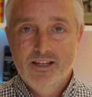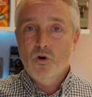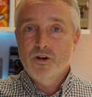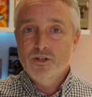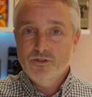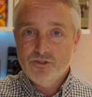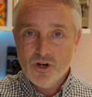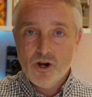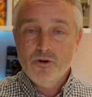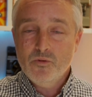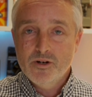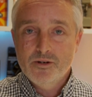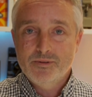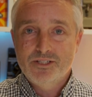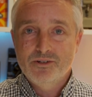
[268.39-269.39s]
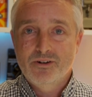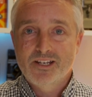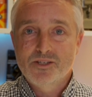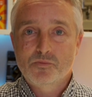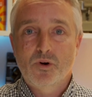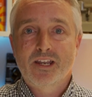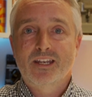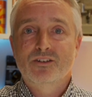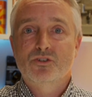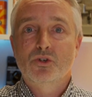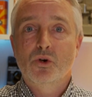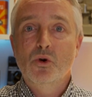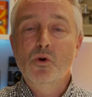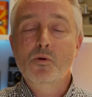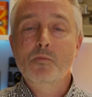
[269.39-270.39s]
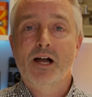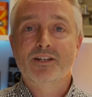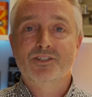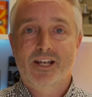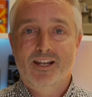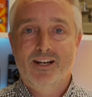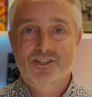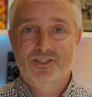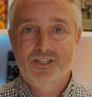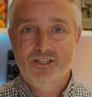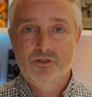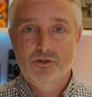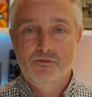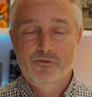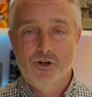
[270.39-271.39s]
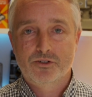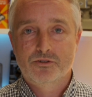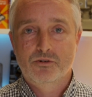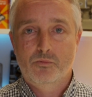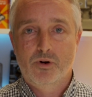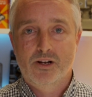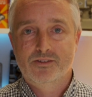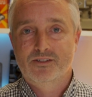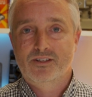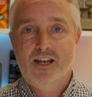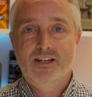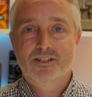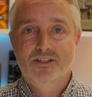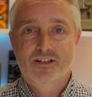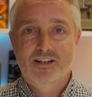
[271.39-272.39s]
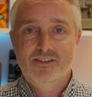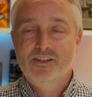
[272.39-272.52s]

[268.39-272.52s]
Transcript: What you don't want to be doing is bringing too much energy to a virtual presentation,